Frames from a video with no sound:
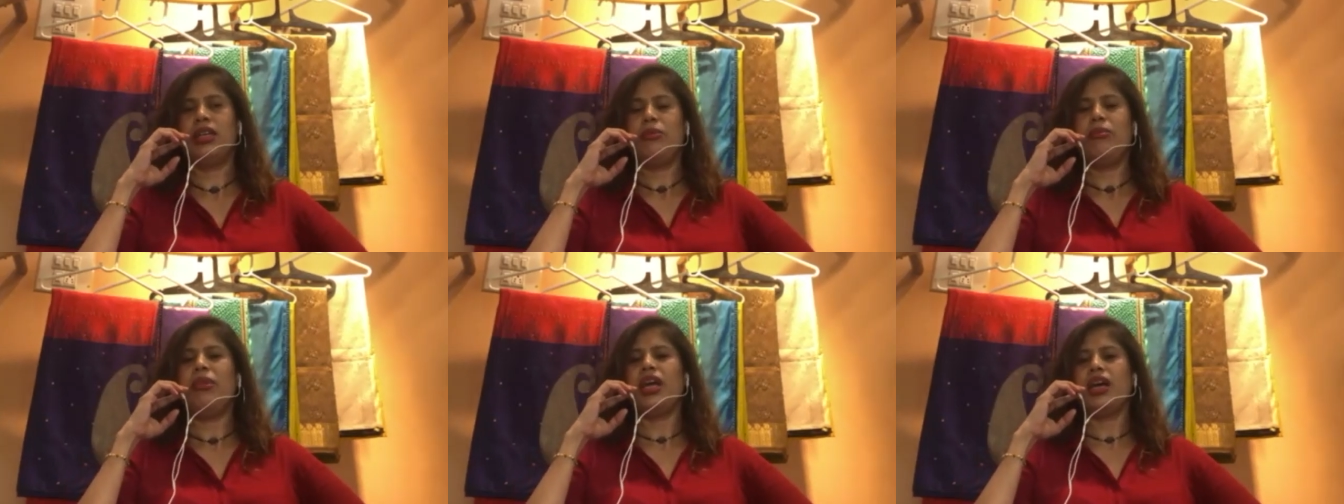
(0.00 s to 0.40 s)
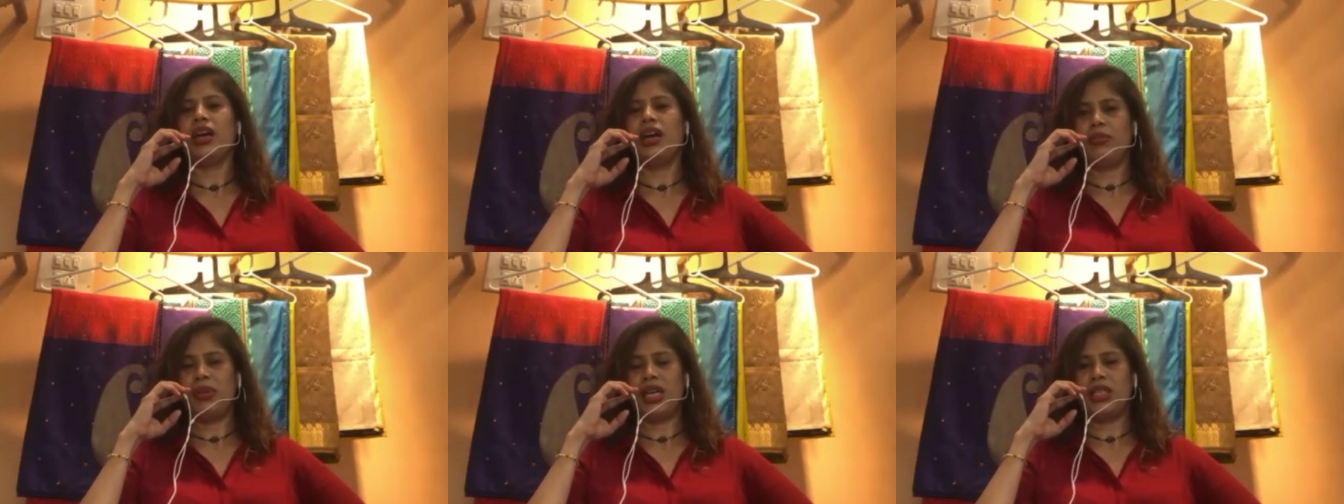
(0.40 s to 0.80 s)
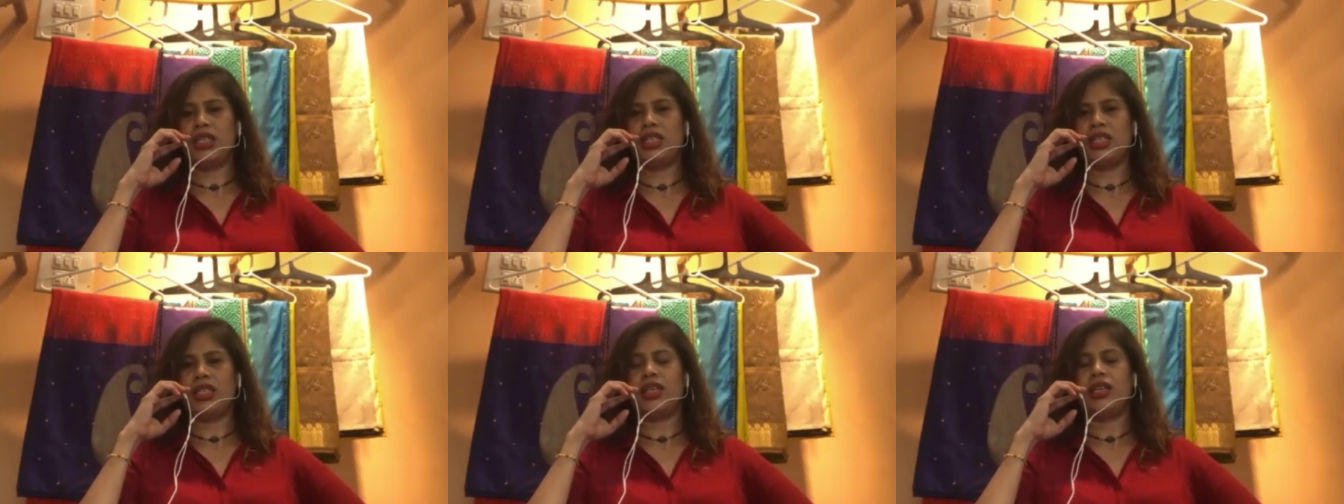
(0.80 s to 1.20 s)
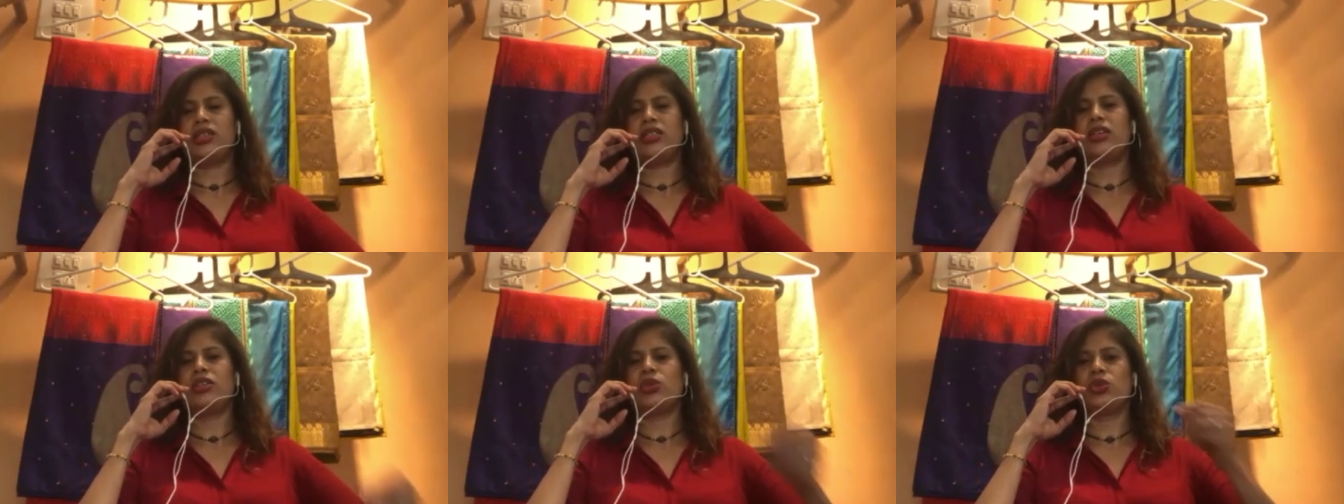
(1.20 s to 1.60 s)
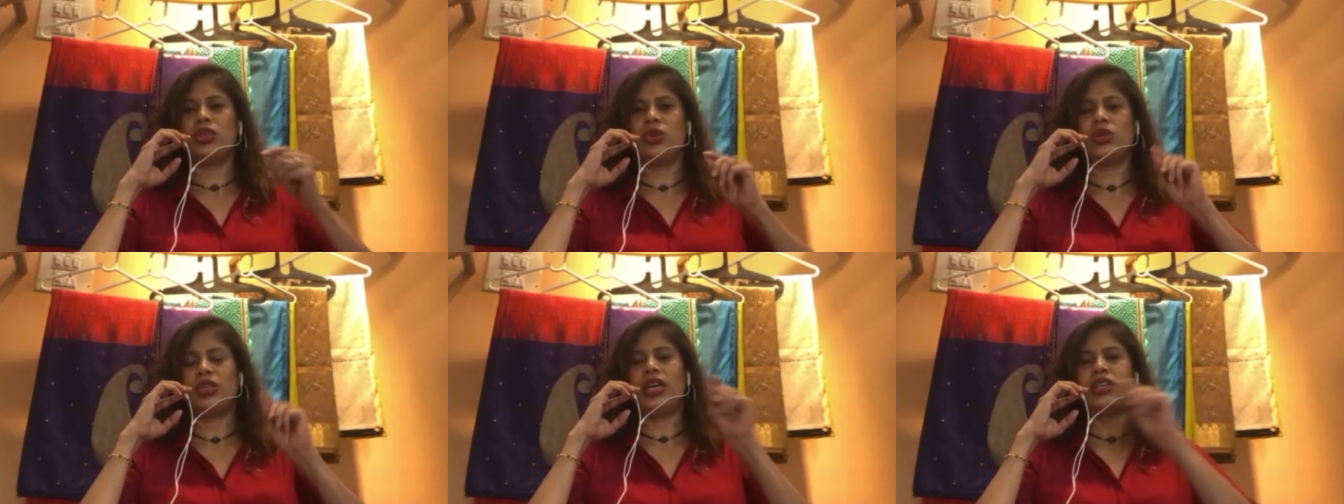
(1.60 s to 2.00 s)
makeup artists as a
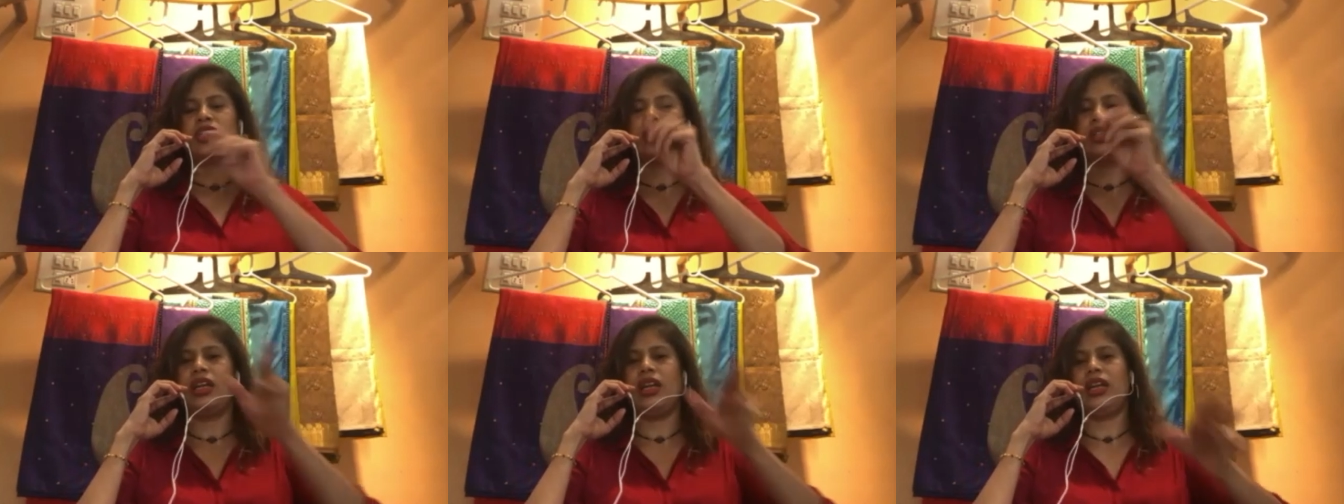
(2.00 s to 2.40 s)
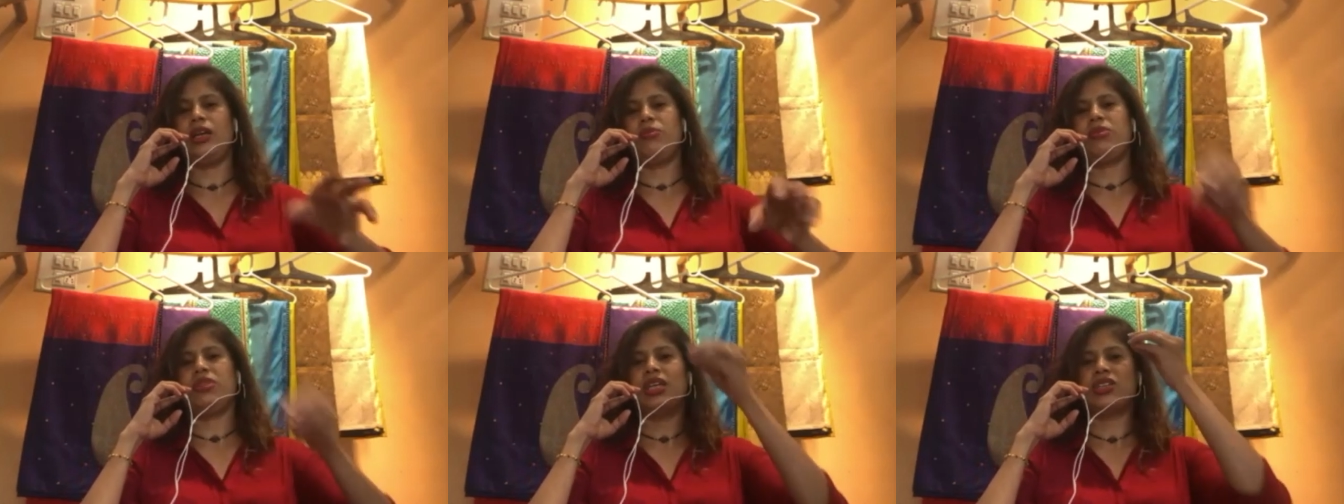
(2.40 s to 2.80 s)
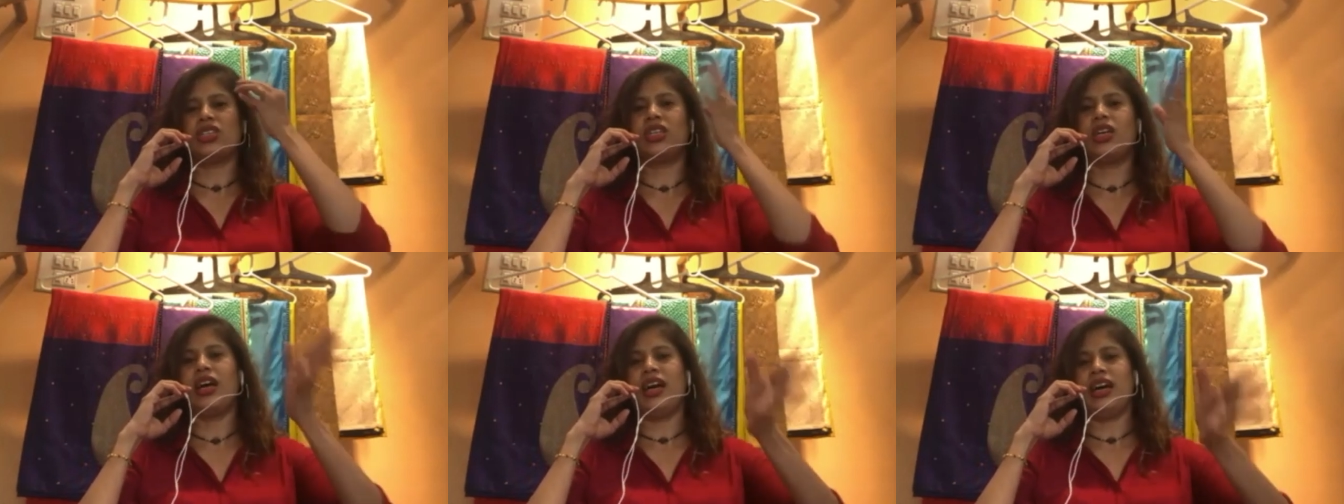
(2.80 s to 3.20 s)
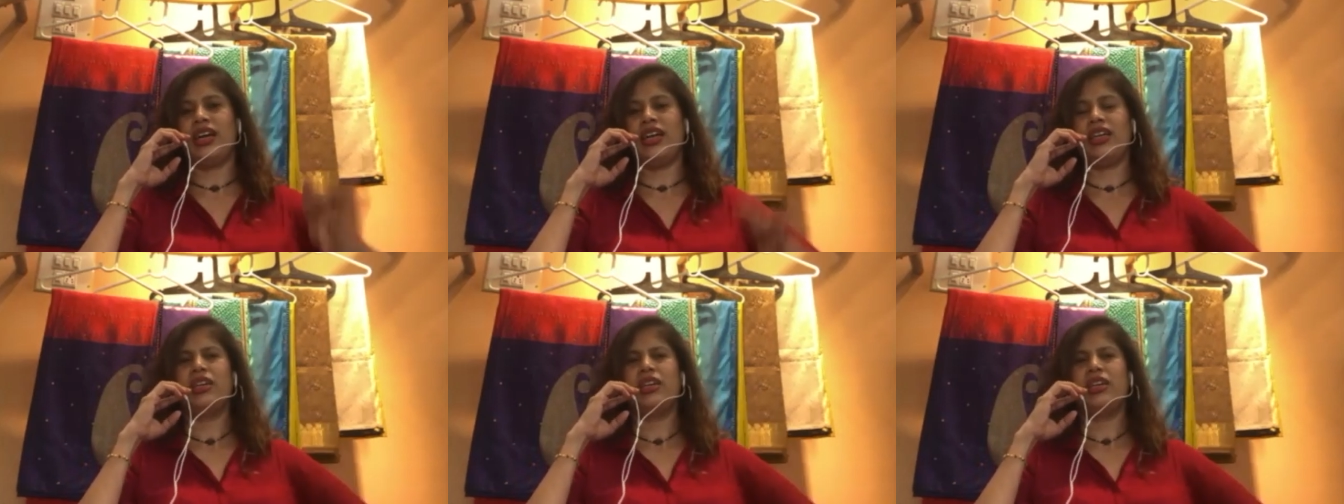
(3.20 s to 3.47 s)
touch the lip, touch the eye.